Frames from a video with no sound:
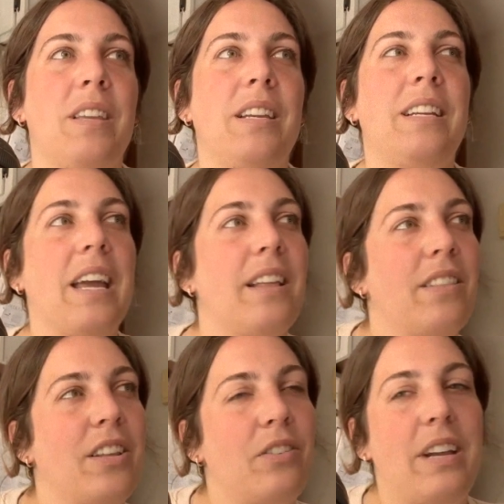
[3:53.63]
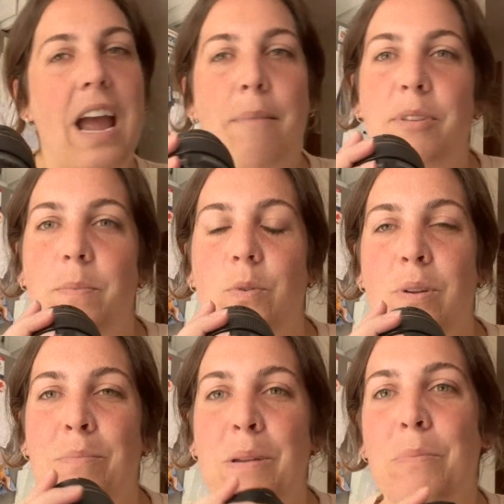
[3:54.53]
get little gaps
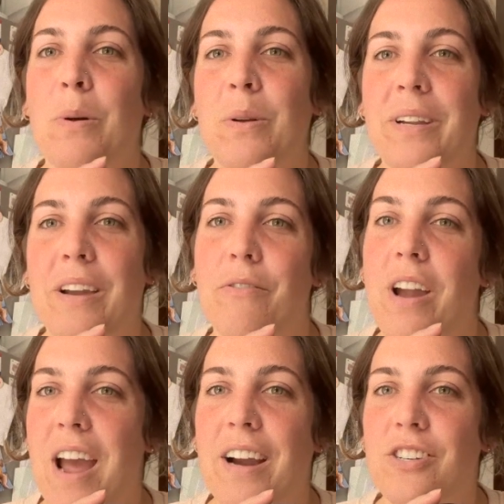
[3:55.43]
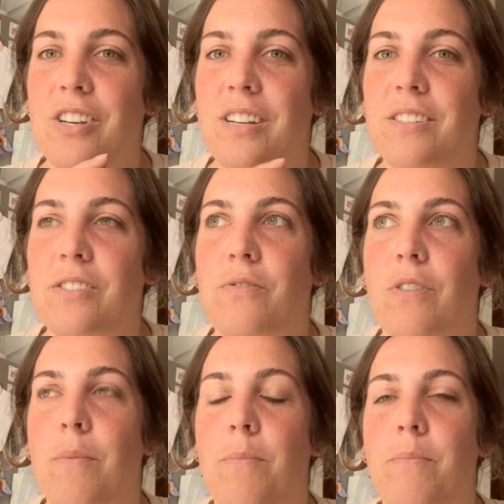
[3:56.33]
between people and get reactions
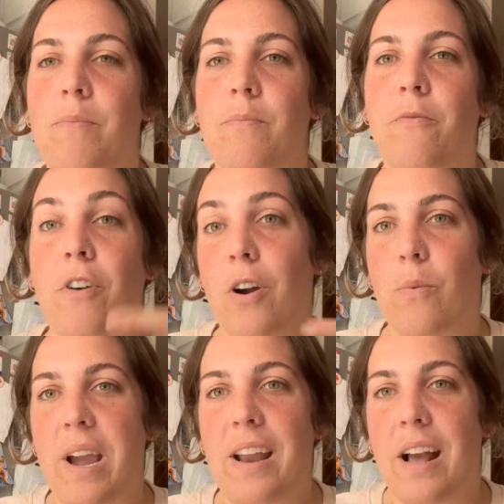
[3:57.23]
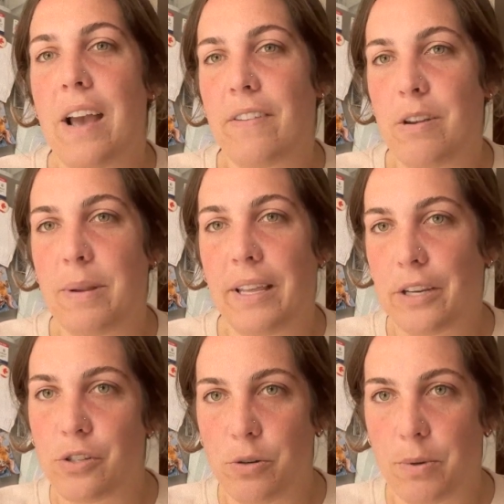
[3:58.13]
from far away, not having to be like
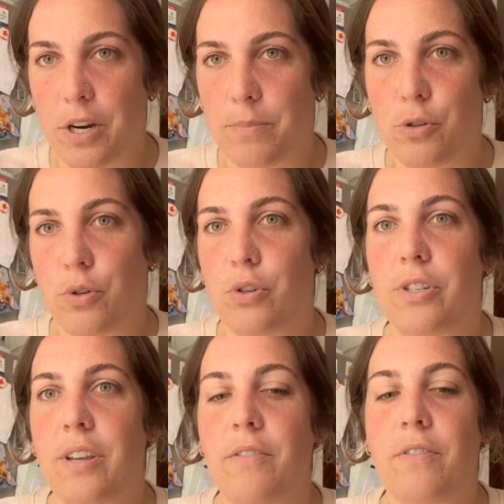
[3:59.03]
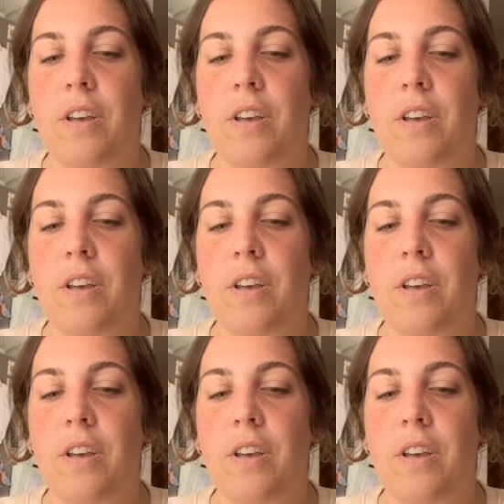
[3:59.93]
super obtrusive